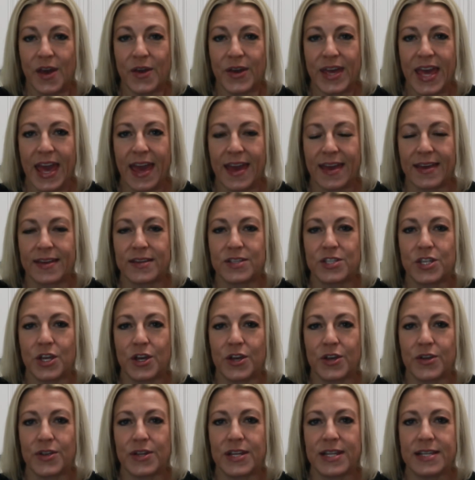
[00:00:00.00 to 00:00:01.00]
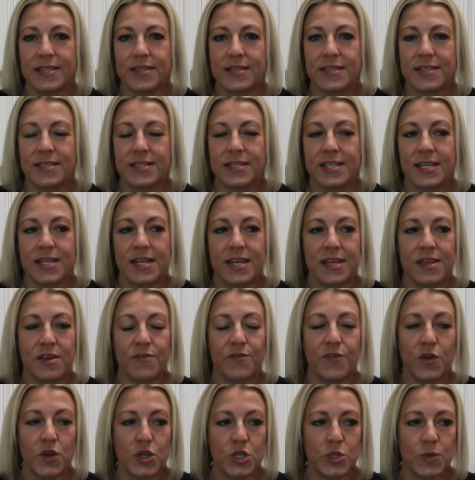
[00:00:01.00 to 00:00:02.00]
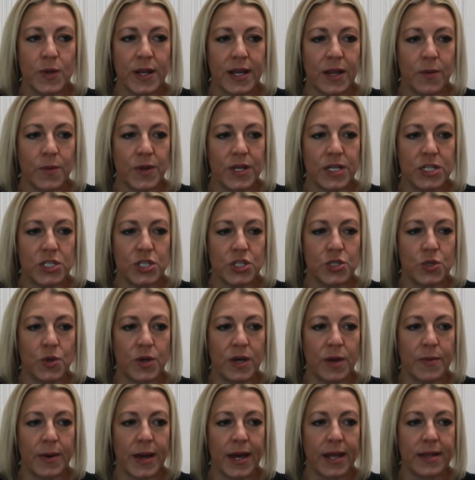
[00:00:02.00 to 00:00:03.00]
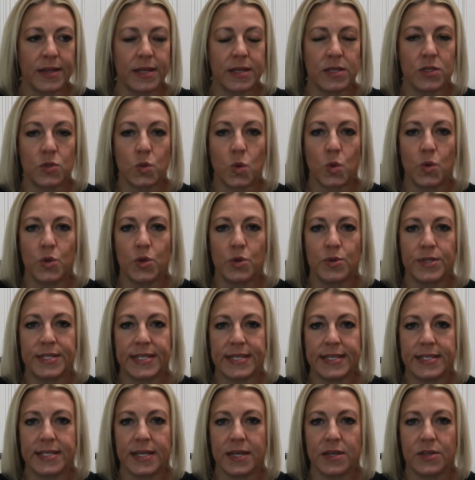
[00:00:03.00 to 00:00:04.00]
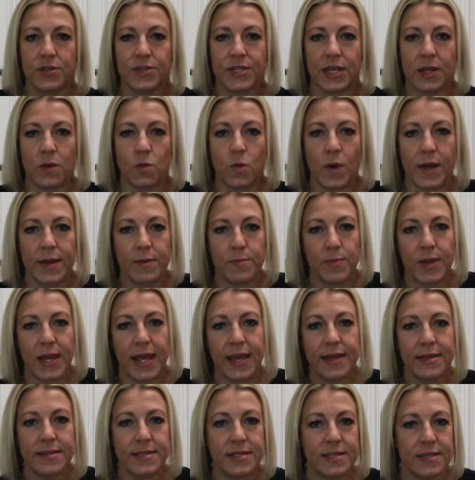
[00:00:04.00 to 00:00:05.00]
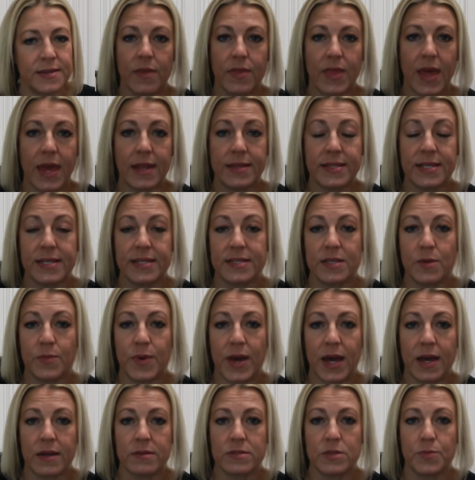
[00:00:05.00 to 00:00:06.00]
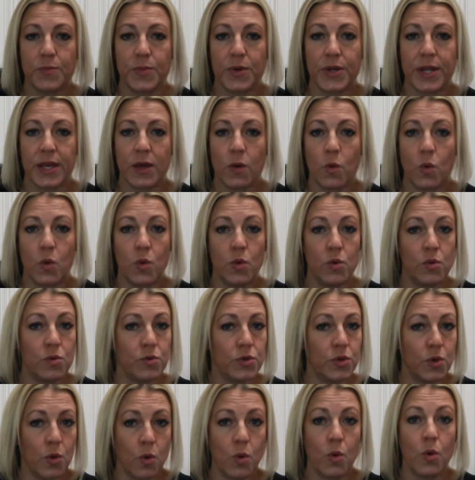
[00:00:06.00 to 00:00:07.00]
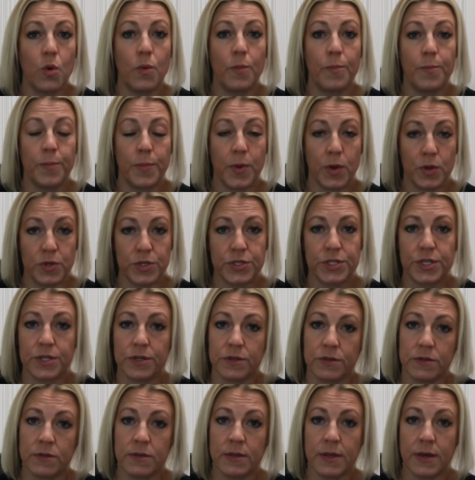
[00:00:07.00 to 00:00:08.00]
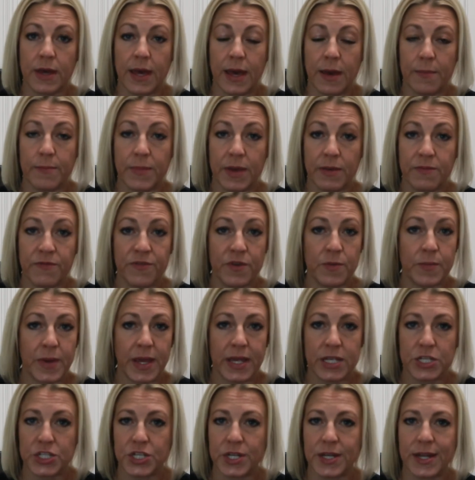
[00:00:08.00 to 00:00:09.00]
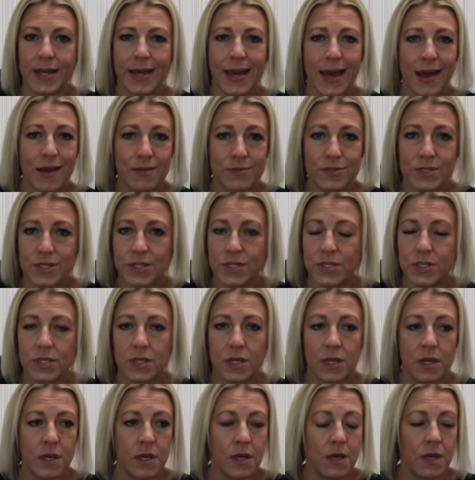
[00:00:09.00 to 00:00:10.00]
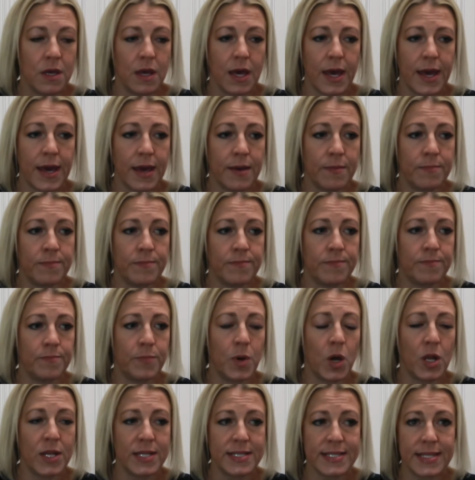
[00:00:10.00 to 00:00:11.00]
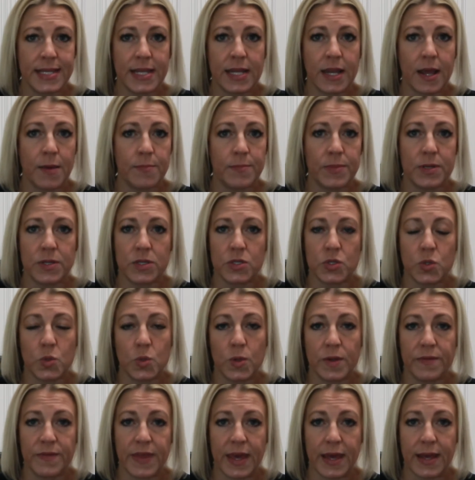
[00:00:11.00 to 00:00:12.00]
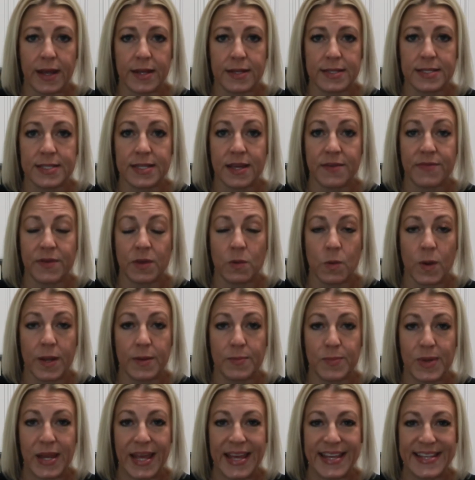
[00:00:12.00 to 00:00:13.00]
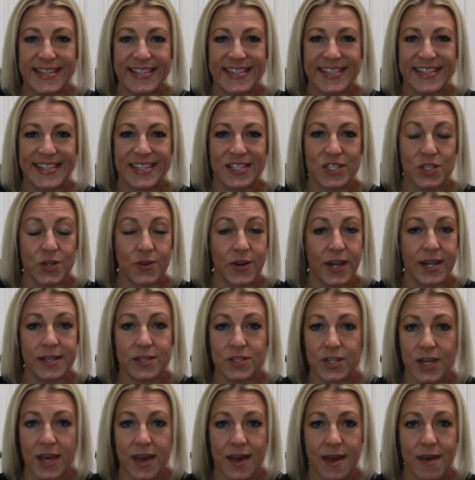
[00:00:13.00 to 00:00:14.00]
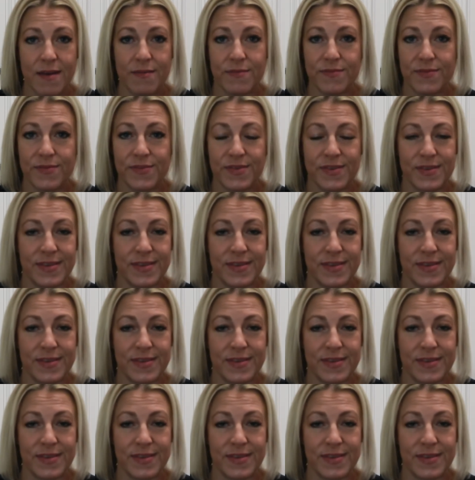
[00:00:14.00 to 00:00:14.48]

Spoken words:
Okay, so the first one I wanted to talk about is all your details in one place. That is about putting all your personal information, accounts, policy numbers, all of that kind of stuff in one place. It's great to have.